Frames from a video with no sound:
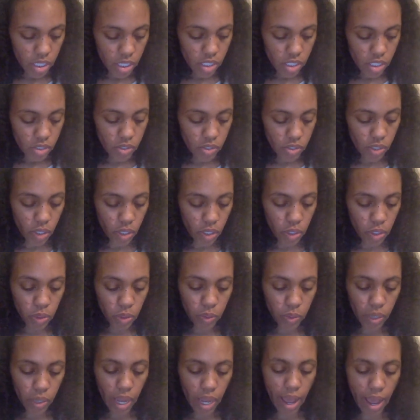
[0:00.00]

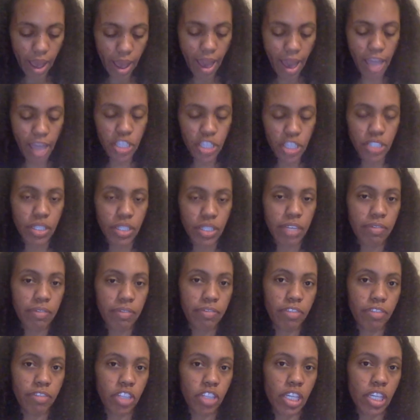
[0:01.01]
So actually
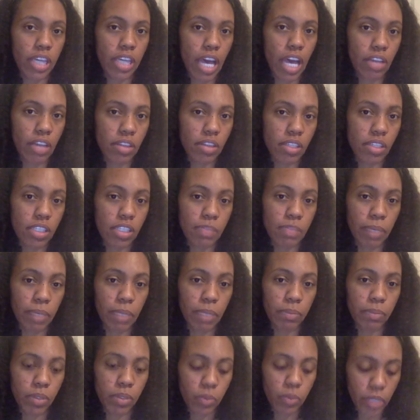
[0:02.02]
filling out this
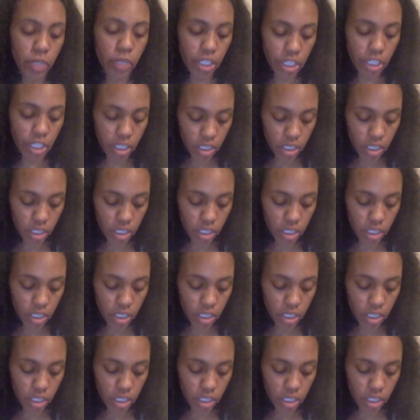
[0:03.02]
paperwork,